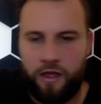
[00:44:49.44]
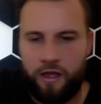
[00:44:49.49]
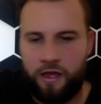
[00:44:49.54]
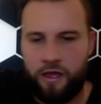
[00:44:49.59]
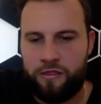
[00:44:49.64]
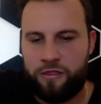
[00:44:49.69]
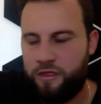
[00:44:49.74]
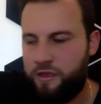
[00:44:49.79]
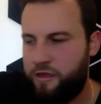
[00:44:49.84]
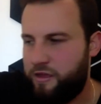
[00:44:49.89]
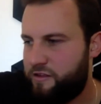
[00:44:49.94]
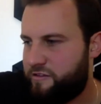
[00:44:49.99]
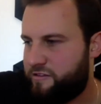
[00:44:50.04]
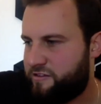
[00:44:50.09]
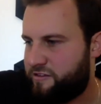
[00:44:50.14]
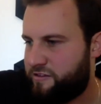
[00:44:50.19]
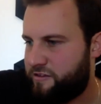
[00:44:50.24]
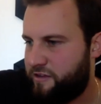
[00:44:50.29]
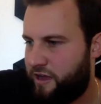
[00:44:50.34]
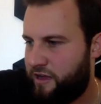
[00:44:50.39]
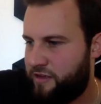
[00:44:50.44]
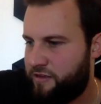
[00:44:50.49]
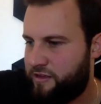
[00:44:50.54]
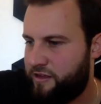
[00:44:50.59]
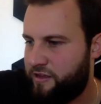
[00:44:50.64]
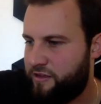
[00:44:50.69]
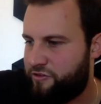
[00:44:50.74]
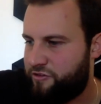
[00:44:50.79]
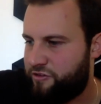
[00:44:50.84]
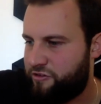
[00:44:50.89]
think it's
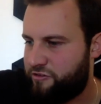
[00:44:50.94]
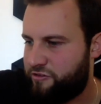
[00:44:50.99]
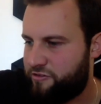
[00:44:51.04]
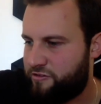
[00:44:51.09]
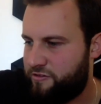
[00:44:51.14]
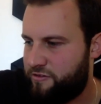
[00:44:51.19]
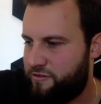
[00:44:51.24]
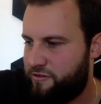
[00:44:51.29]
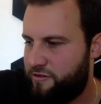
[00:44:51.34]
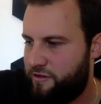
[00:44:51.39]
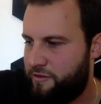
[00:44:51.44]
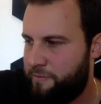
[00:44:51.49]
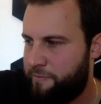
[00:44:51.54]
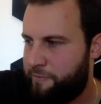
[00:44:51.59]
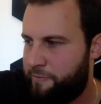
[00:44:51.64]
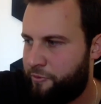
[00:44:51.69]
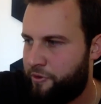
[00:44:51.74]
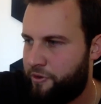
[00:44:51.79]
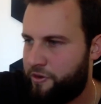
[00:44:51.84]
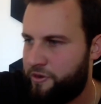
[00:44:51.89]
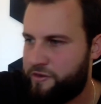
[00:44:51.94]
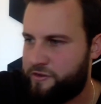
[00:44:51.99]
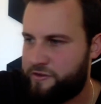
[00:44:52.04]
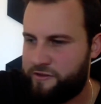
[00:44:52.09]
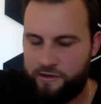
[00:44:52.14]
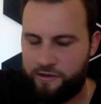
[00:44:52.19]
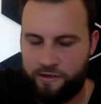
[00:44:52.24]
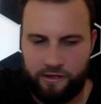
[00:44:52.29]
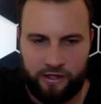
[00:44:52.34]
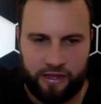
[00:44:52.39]
just important
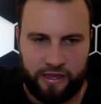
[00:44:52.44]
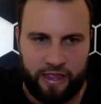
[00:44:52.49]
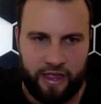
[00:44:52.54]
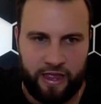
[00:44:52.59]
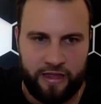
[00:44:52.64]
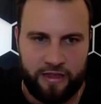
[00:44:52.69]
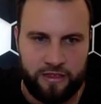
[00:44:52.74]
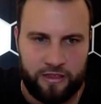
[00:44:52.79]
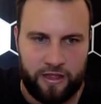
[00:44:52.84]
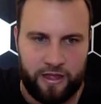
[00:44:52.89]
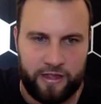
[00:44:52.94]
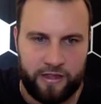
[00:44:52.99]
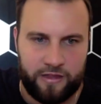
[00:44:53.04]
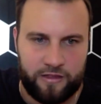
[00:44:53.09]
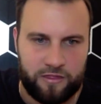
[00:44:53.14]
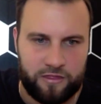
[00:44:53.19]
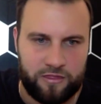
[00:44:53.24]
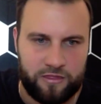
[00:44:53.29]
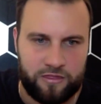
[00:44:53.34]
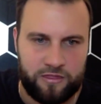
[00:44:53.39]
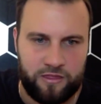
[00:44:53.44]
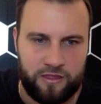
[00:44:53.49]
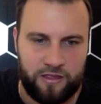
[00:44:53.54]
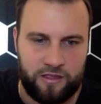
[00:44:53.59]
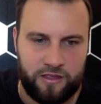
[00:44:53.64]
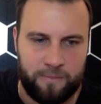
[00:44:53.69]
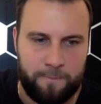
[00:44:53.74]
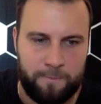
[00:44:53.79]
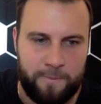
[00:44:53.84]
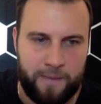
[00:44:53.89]
to again like think
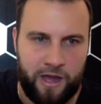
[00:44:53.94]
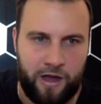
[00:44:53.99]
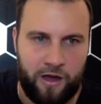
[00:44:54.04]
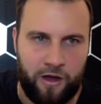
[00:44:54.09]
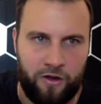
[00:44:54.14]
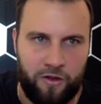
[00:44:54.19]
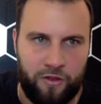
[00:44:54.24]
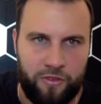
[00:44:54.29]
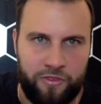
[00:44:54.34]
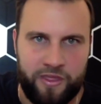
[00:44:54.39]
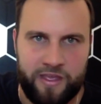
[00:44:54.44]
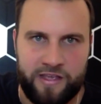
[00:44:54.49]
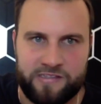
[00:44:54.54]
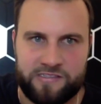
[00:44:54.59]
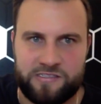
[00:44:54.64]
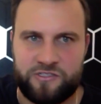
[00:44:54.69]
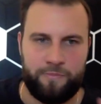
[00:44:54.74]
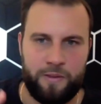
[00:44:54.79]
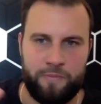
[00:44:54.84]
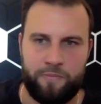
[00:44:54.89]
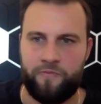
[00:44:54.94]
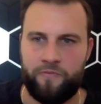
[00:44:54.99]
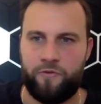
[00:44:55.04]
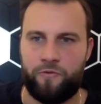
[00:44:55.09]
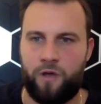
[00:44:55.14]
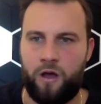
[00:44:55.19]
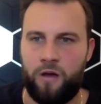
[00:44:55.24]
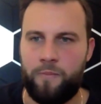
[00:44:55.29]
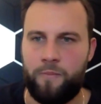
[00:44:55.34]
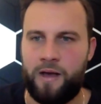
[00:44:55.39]
about this. People have the
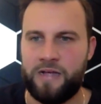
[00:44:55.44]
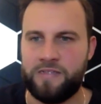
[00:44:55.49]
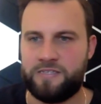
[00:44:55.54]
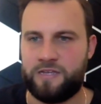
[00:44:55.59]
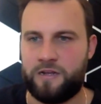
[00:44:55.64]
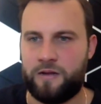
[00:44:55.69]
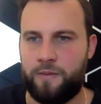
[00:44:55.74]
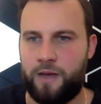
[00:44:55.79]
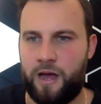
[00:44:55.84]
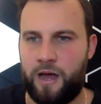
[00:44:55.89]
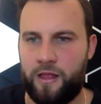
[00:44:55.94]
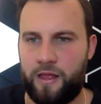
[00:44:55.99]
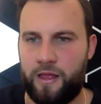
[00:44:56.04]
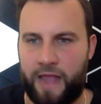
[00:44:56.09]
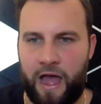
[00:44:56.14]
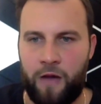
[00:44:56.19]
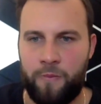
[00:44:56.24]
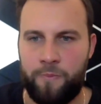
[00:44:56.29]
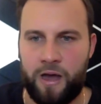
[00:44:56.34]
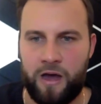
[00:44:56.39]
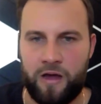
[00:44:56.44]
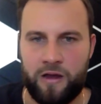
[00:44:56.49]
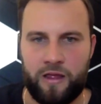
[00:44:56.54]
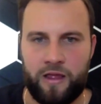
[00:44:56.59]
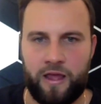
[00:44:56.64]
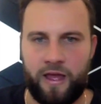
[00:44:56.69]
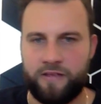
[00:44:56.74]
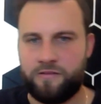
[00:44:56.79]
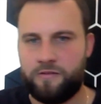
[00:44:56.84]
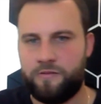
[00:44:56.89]
wrong mindset about like outbound
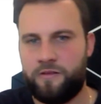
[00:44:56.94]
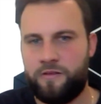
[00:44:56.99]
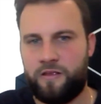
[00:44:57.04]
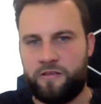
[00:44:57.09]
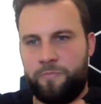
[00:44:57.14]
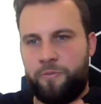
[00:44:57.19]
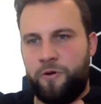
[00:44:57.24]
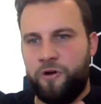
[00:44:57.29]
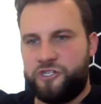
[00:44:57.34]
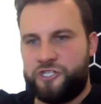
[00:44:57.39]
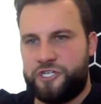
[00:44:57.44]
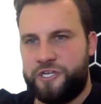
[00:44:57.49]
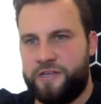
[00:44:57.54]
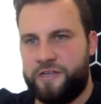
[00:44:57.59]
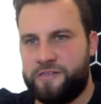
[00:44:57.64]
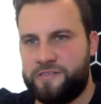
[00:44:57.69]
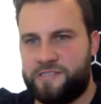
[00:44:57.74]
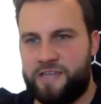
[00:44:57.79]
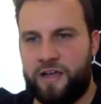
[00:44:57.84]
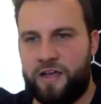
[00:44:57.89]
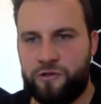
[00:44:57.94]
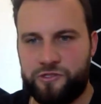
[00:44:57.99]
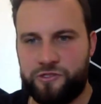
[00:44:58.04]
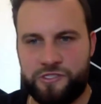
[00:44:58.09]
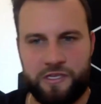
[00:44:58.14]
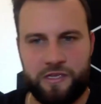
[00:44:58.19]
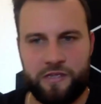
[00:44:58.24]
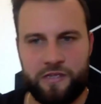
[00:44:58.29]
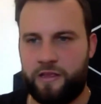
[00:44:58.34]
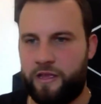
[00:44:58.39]
ads, like pushy and
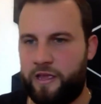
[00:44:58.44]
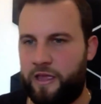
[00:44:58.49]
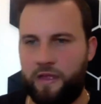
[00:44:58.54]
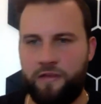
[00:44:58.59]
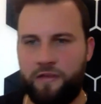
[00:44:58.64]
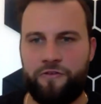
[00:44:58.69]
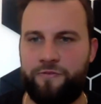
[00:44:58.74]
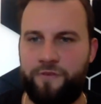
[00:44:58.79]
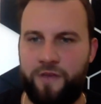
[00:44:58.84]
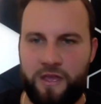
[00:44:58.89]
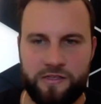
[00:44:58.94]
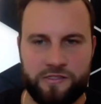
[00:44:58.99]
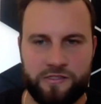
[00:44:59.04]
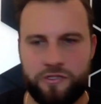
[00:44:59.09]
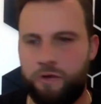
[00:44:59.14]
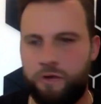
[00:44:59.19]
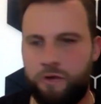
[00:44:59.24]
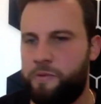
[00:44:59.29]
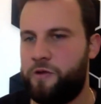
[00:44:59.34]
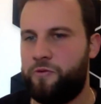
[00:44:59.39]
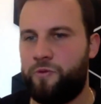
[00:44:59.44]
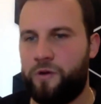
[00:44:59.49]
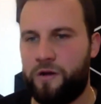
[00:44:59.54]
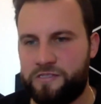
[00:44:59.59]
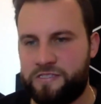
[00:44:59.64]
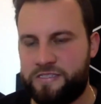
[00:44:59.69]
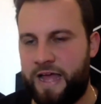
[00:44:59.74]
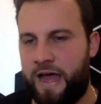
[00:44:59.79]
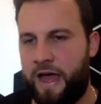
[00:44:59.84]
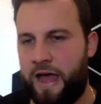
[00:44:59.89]
salesy and like in your face. Nobody
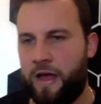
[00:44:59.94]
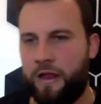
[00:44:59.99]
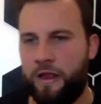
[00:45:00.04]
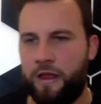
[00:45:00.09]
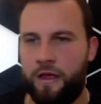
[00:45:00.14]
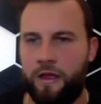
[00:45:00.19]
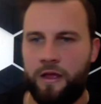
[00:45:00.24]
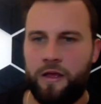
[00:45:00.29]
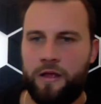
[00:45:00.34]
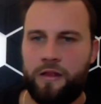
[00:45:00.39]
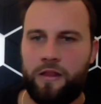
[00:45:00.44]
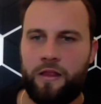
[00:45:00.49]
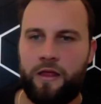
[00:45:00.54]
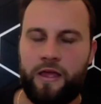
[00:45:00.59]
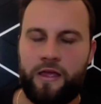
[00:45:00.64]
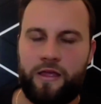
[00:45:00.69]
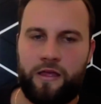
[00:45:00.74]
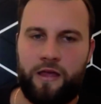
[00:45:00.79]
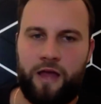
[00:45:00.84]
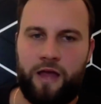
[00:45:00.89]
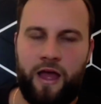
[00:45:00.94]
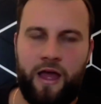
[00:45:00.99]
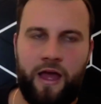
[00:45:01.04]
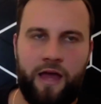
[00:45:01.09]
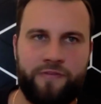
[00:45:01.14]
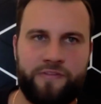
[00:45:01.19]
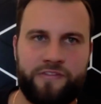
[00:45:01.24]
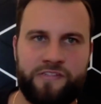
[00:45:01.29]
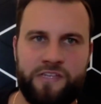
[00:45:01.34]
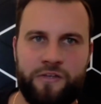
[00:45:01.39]
wants that. Like I
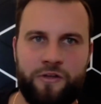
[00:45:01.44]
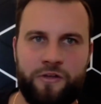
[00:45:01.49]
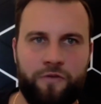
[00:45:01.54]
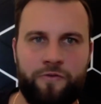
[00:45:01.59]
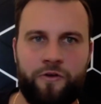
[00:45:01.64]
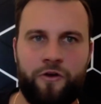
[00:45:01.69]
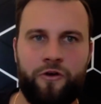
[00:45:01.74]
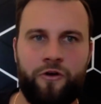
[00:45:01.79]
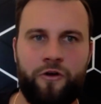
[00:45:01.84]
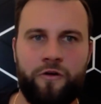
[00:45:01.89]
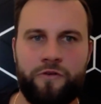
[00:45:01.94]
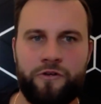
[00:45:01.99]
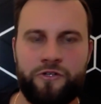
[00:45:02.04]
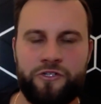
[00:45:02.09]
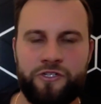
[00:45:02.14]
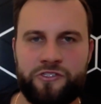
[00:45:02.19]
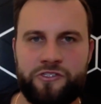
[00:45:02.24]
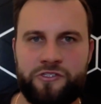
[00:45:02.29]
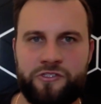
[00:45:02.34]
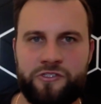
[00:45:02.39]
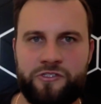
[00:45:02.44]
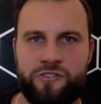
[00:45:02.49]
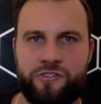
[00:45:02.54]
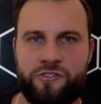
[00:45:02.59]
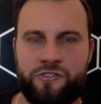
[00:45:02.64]
have seen over and over just